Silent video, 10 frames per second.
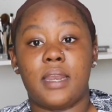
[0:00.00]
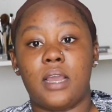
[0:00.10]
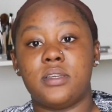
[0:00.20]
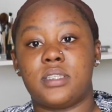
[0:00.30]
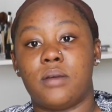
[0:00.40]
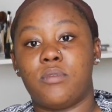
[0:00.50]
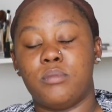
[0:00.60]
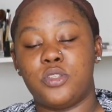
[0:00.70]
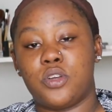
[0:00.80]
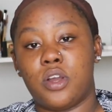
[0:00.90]
now it's time
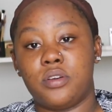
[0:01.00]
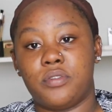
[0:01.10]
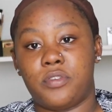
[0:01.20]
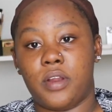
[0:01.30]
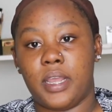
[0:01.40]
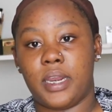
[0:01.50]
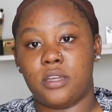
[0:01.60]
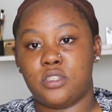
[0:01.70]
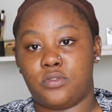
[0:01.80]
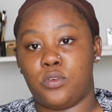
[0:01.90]
for me to cut the front, and
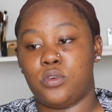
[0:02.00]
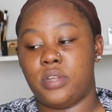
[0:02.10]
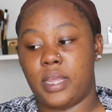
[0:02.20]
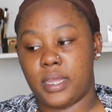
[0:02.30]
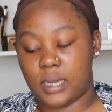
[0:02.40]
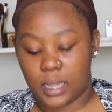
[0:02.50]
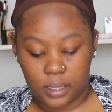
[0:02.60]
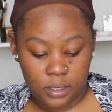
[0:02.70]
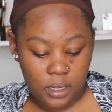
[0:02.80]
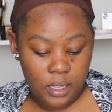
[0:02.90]
I just follow the
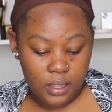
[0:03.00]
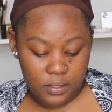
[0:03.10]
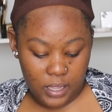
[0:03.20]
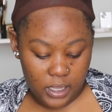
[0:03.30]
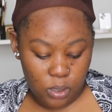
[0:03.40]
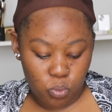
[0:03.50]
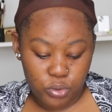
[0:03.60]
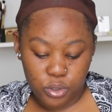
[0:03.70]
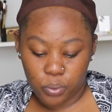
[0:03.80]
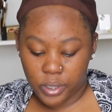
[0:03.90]
hairline that came
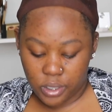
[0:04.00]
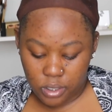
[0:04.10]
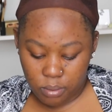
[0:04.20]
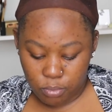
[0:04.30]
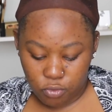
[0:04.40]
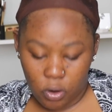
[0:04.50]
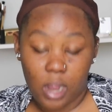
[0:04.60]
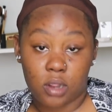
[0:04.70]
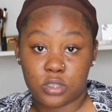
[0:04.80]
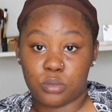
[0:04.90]
with the wig before
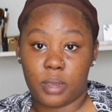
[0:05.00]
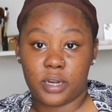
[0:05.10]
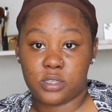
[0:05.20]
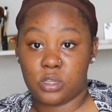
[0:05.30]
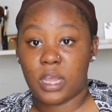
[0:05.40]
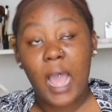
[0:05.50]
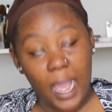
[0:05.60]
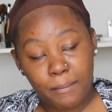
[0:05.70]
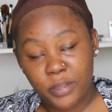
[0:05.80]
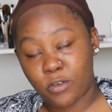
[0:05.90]
I customized
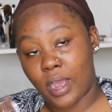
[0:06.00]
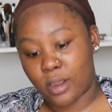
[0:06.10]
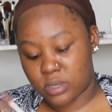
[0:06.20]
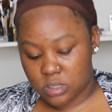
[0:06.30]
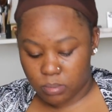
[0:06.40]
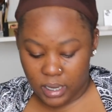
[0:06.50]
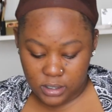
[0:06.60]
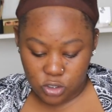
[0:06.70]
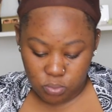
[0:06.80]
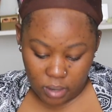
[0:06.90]

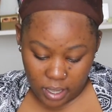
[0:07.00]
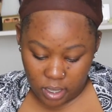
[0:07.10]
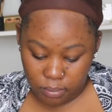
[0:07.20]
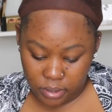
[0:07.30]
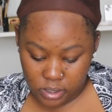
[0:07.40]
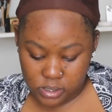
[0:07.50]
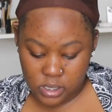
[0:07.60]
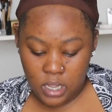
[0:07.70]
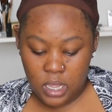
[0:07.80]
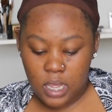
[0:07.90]
it to my hair, because
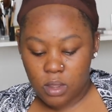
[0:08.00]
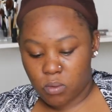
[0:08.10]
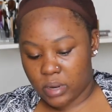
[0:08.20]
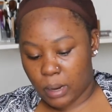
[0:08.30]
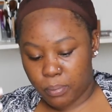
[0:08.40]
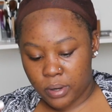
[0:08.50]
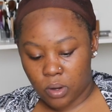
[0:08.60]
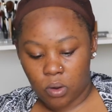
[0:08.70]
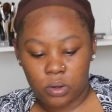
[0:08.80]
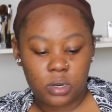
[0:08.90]
when I put
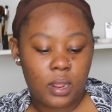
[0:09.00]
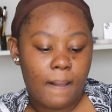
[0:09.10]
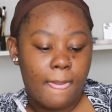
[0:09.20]
it on,